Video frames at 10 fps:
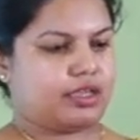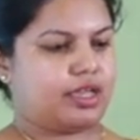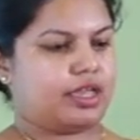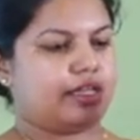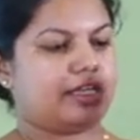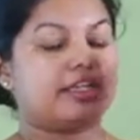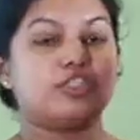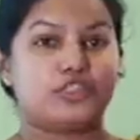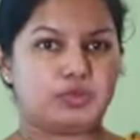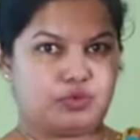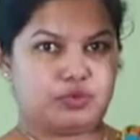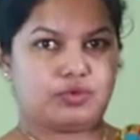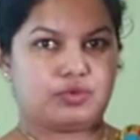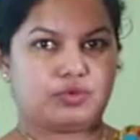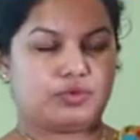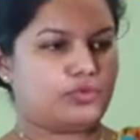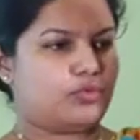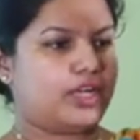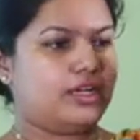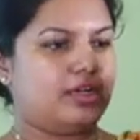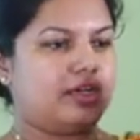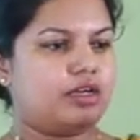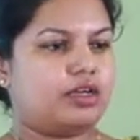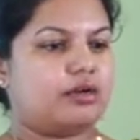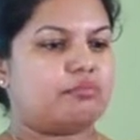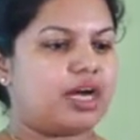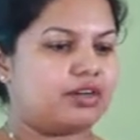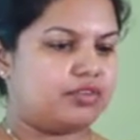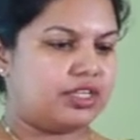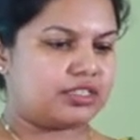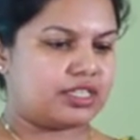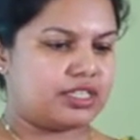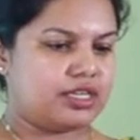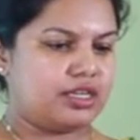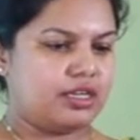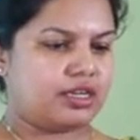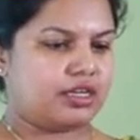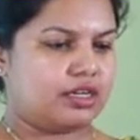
and here 2, right? But we see